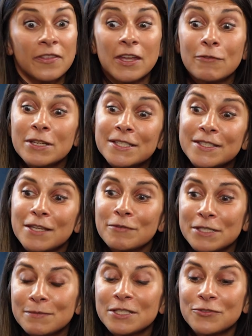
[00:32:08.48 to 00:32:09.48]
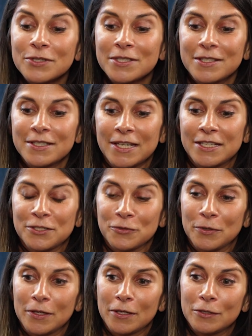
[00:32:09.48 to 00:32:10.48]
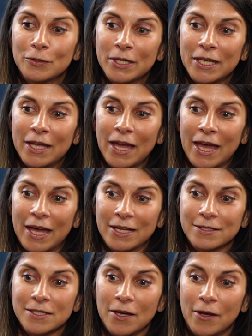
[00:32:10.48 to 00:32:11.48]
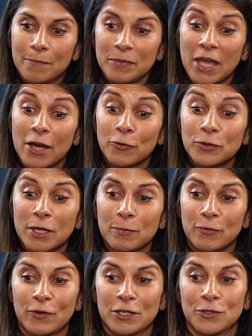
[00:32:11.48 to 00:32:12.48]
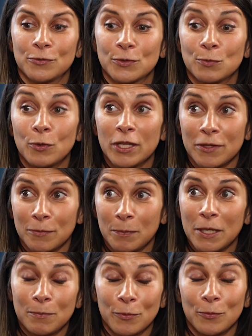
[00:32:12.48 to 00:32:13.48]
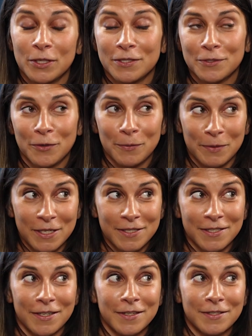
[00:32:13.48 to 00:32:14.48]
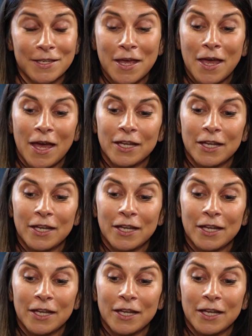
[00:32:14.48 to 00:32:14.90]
There is some interesting data looking at healthcare professionals with people with diabetes,